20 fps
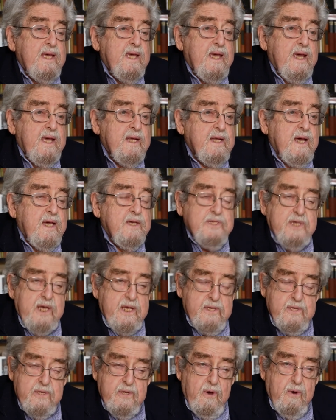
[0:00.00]
And I
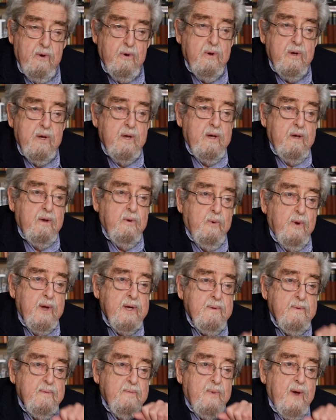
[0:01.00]
said, no.
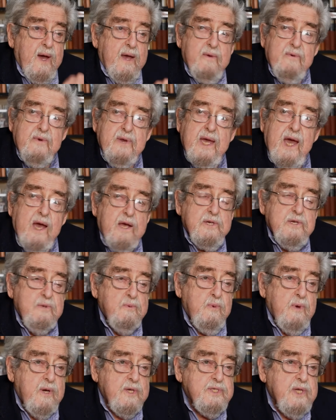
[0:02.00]
What my
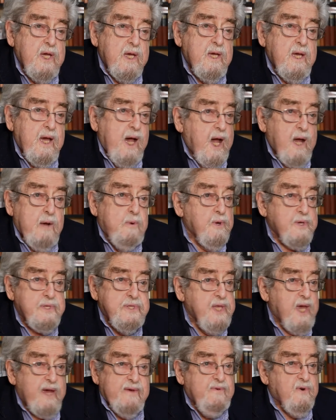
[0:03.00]
reaction was, I would
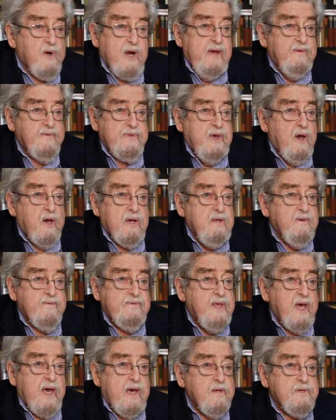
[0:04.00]
never have thought of
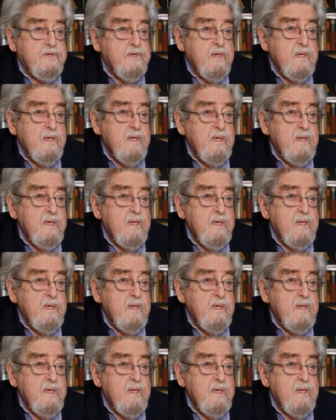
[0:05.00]
that.